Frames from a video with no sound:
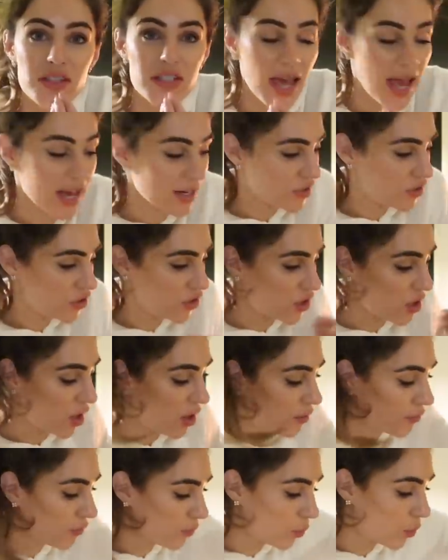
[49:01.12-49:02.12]
the texture
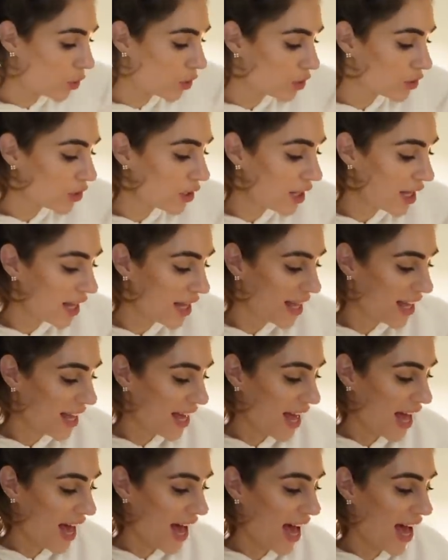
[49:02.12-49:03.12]
of wool,
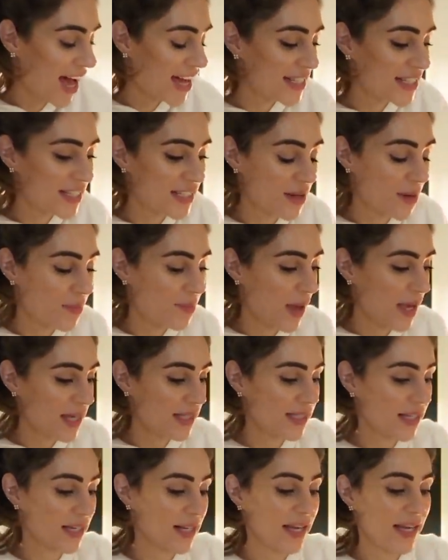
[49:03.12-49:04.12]
and
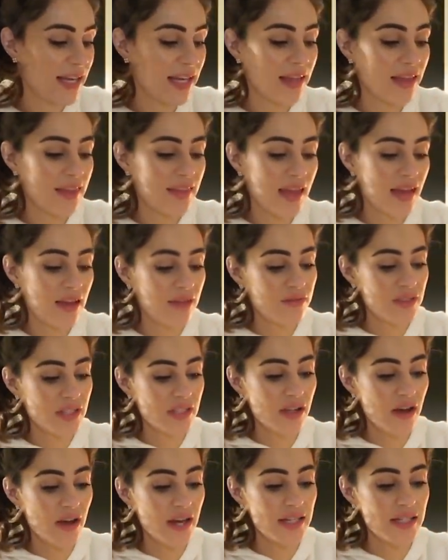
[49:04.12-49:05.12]
basically they've
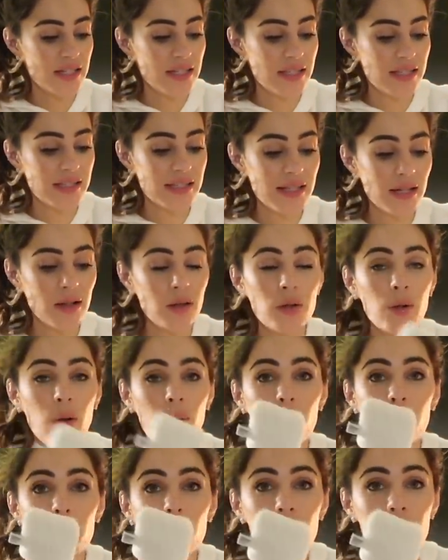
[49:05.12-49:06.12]
designed these little
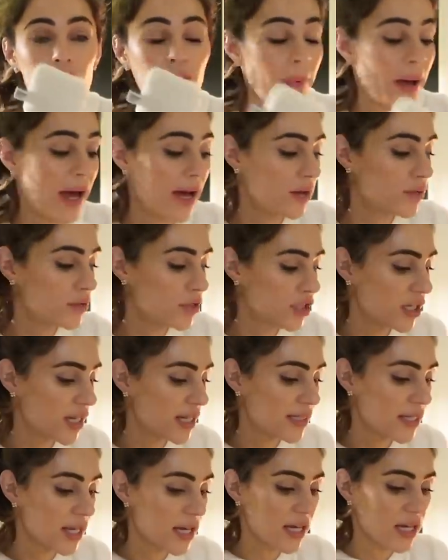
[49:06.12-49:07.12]
wool
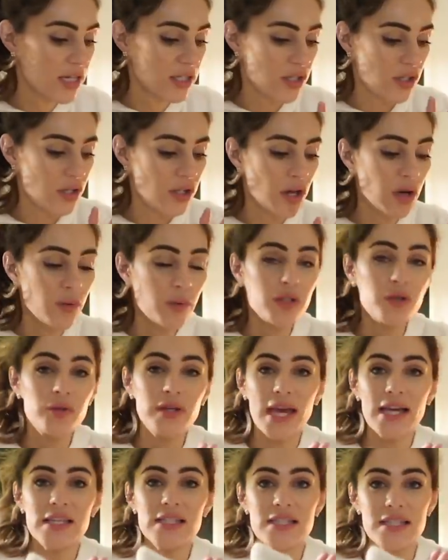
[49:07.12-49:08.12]
pouches. So you know when you're
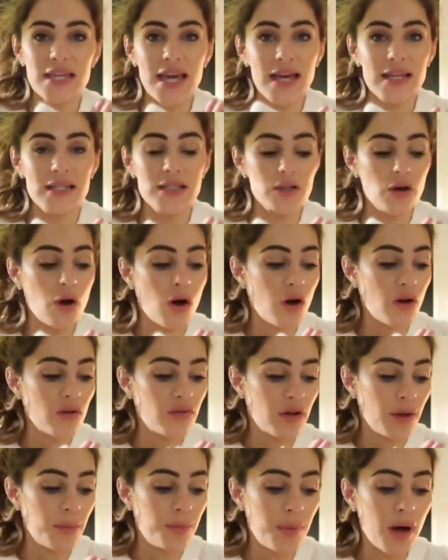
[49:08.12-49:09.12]
getting to the end
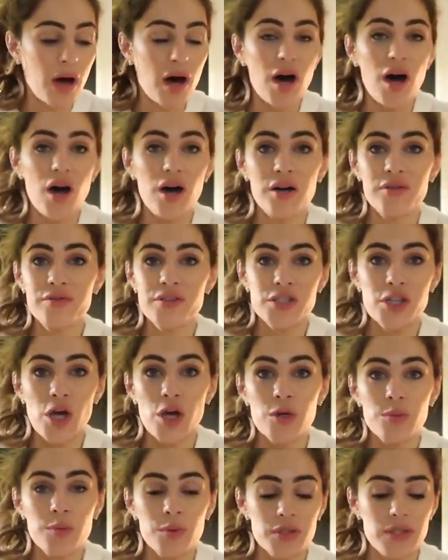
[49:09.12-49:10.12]
of a bar of
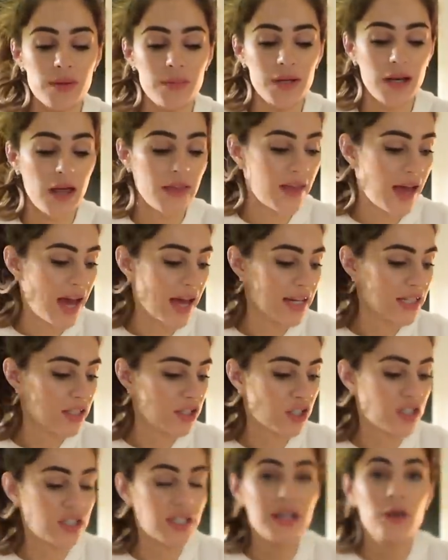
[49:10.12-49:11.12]
soap or something like that and it's
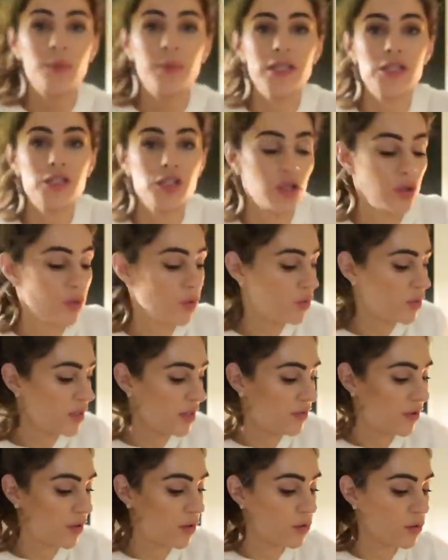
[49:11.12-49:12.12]
just a little bit too
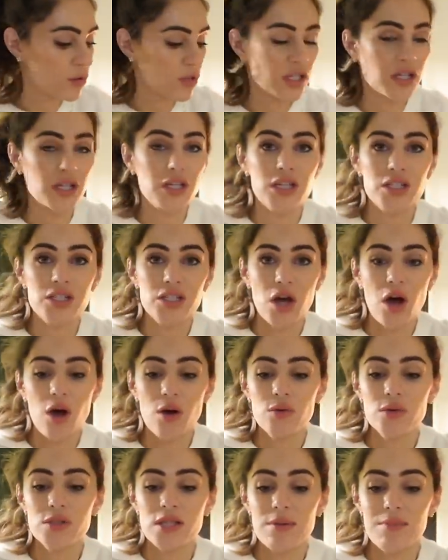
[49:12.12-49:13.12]
difficult to
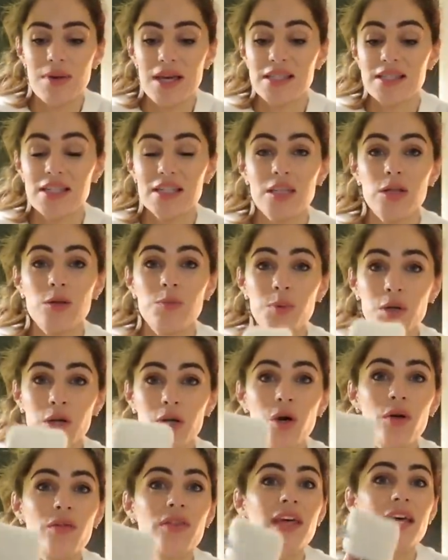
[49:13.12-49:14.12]
hold it, basically you put
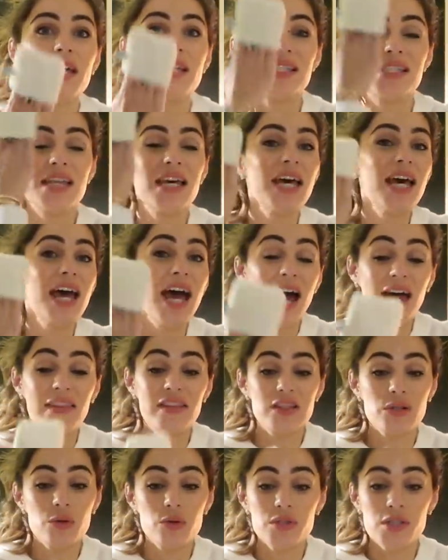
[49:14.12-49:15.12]
it on this, and
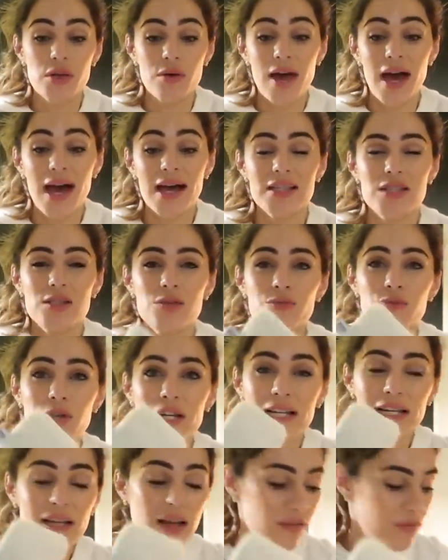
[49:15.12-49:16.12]
this also acts as a
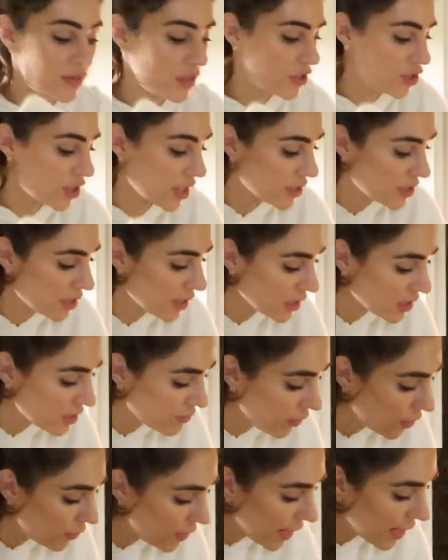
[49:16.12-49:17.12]
really lovely gentle
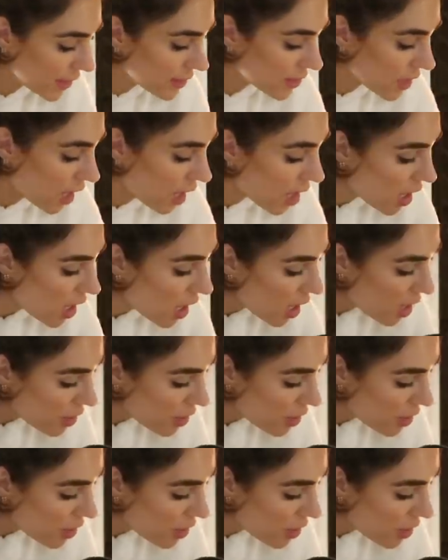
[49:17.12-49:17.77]
exfoliator